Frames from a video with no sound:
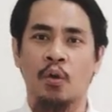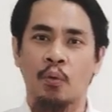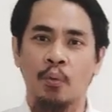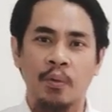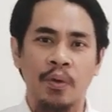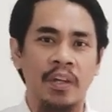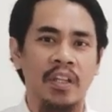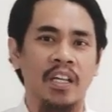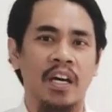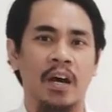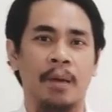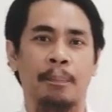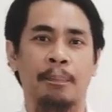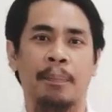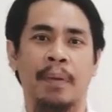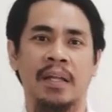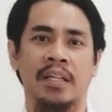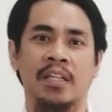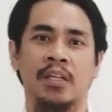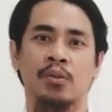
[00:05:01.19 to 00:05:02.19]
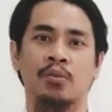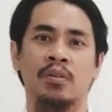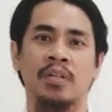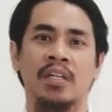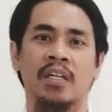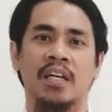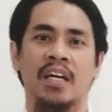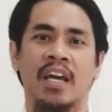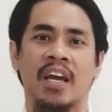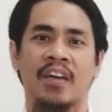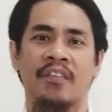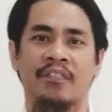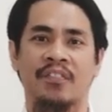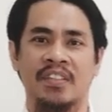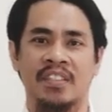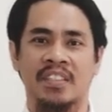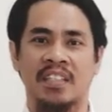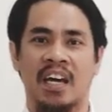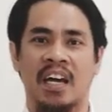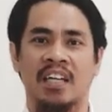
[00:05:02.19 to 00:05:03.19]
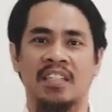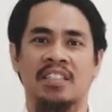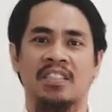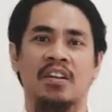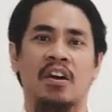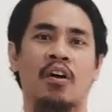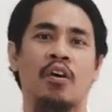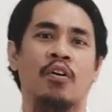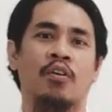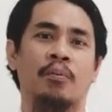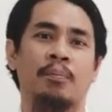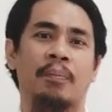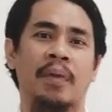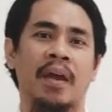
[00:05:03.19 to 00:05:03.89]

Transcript: with a particular emphasis on